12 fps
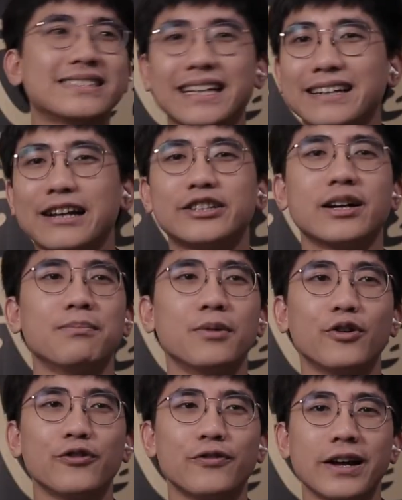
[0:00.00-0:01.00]
signature
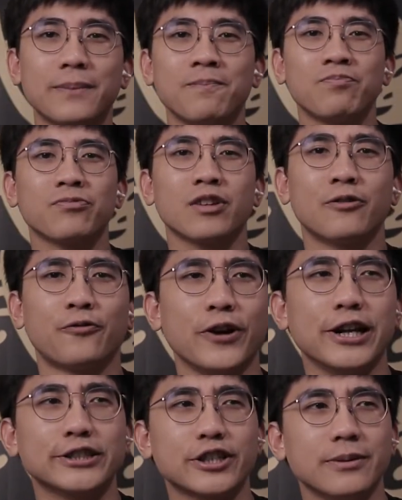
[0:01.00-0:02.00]
move and
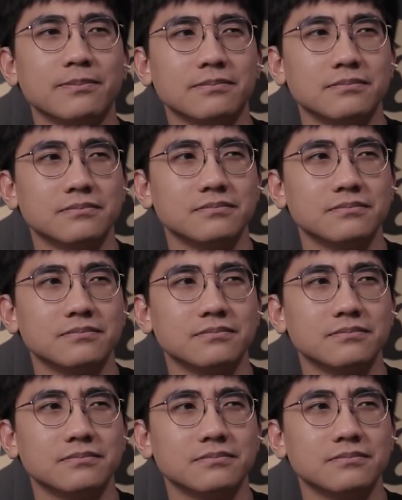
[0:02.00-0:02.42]
finish him.